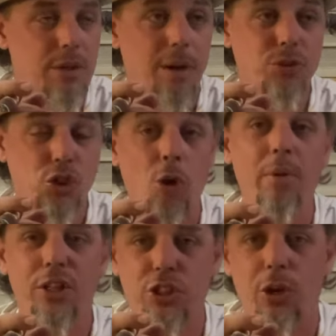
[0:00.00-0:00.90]
so
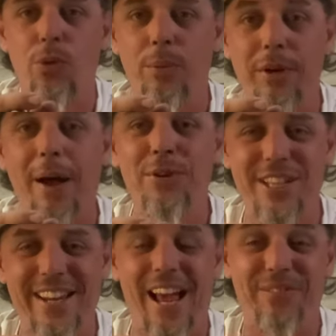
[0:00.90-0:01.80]
much so that when I was
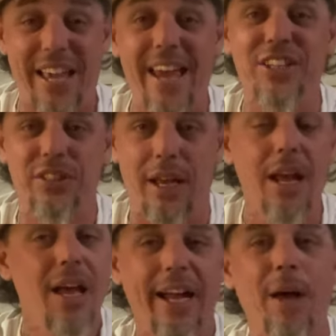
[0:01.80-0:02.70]
in Afghanistan,
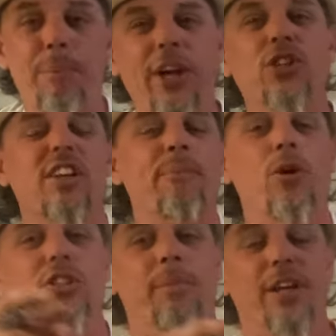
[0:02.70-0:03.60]
I got pictures I
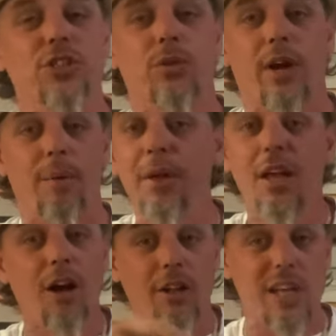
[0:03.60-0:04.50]
posted on my Instagram
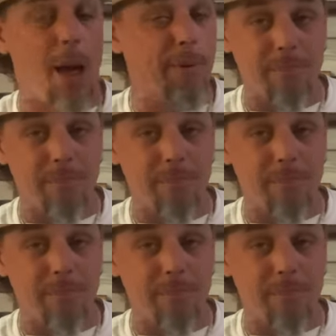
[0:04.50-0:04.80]
on top of